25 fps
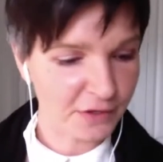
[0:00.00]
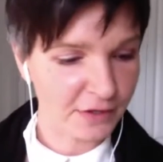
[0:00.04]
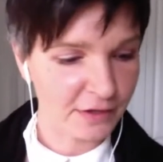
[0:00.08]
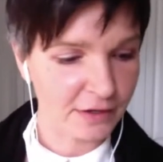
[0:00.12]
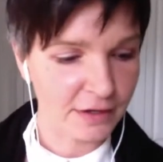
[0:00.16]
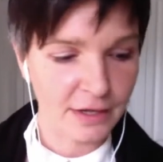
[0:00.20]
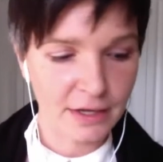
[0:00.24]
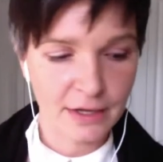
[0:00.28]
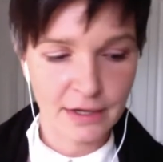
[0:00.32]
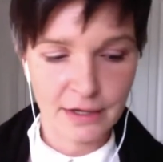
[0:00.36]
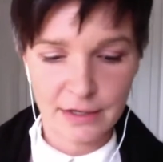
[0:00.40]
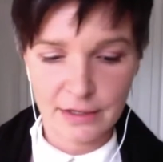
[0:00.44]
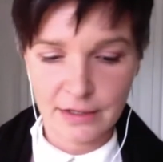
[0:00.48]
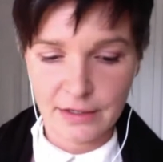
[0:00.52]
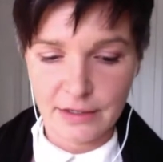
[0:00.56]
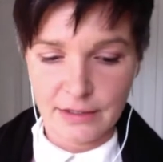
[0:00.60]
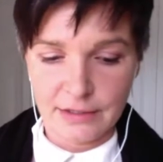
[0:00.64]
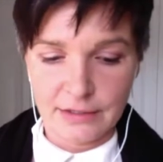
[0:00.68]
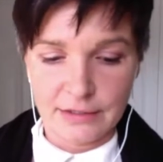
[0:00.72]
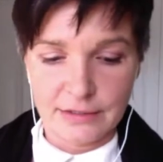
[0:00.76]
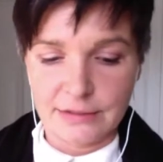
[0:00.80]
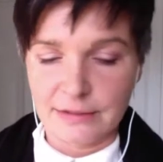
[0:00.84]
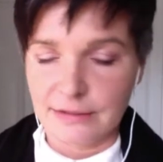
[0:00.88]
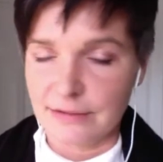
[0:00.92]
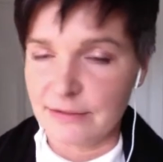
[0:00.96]
There's
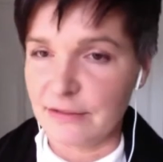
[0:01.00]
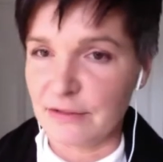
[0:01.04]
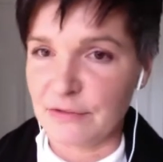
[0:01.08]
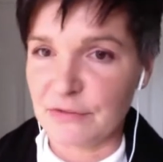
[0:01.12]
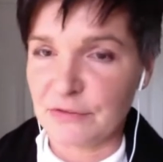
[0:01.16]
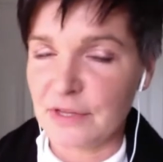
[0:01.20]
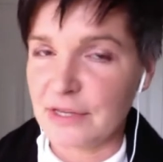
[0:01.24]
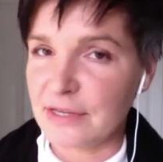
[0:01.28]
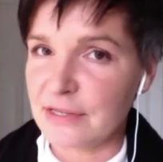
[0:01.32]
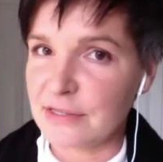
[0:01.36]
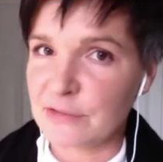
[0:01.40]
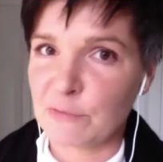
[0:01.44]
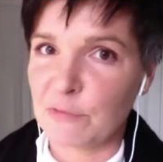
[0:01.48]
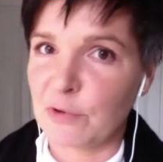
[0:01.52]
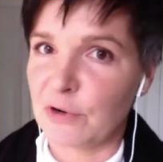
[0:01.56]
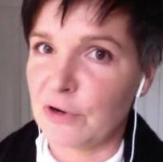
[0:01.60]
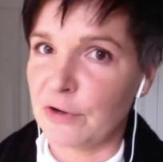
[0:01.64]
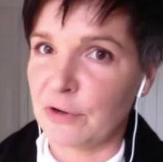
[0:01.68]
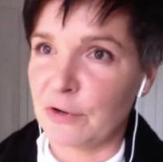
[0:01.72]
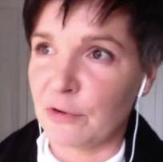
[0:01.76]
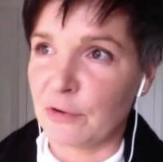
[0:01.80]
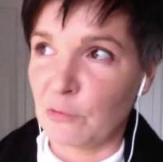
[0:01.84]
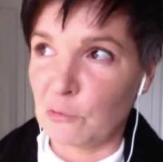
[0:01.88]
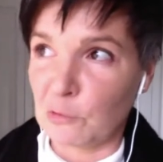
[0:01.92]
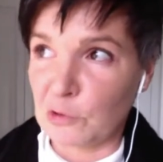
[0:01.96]
all this stuff.
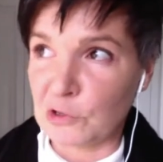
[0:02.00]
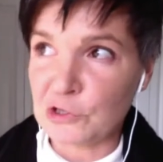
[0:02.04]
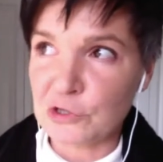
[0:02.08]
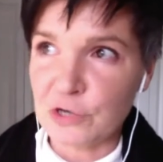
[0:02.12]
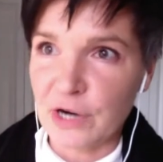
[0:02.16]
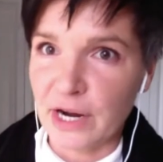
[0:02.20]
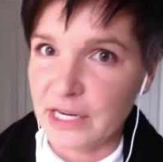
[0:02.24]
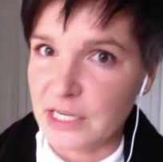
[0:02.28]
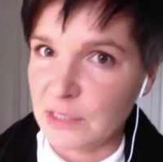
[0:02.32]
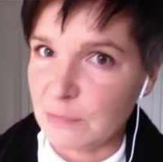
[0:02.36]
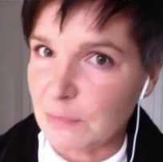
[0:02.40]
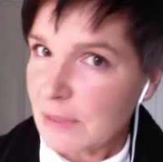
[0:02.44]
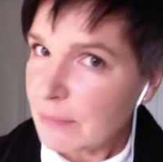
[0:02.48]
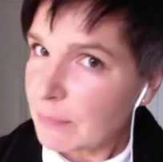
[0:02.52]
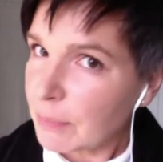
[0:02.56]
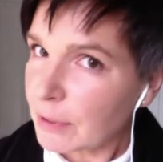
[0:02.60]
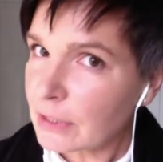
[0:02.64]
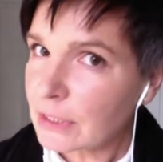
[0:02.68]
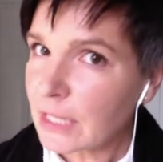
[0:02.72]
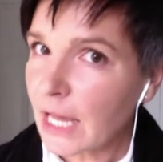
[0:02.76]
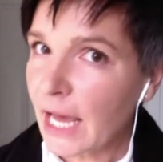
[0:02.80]
You,